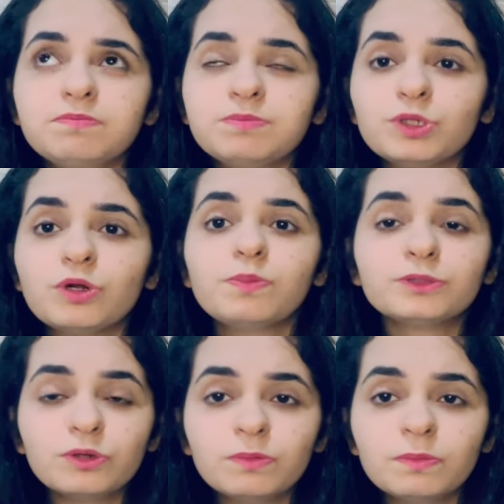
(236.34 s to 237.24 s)
you know
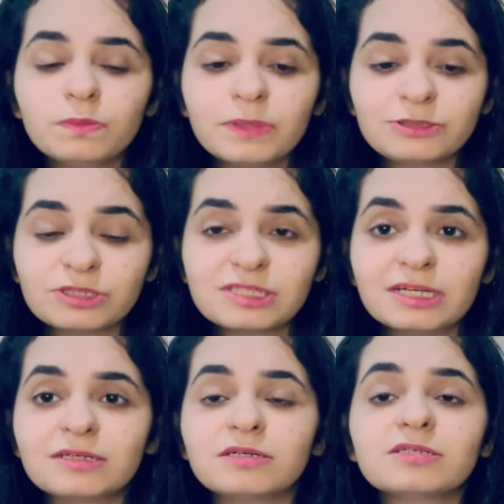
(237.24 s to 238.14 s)
pro metric
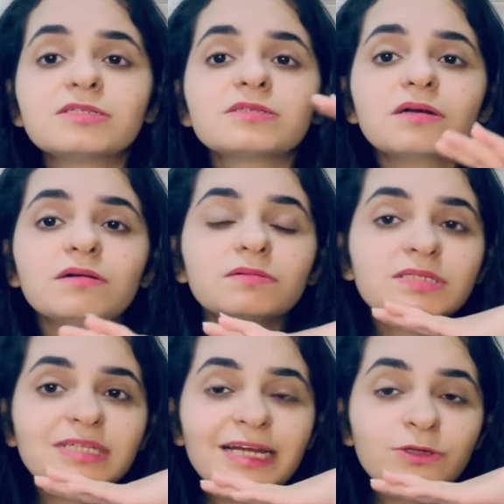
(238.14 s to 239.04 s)
centers
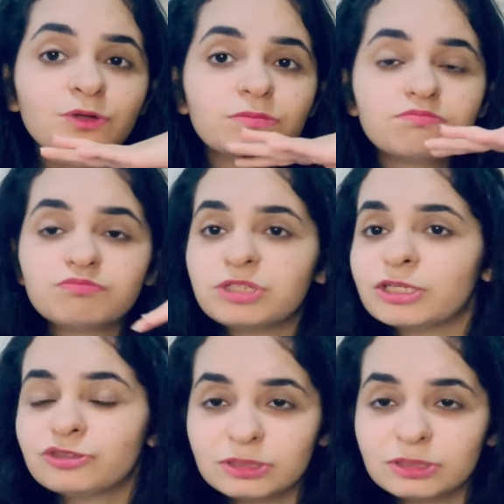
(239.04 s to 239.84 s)
decide to change your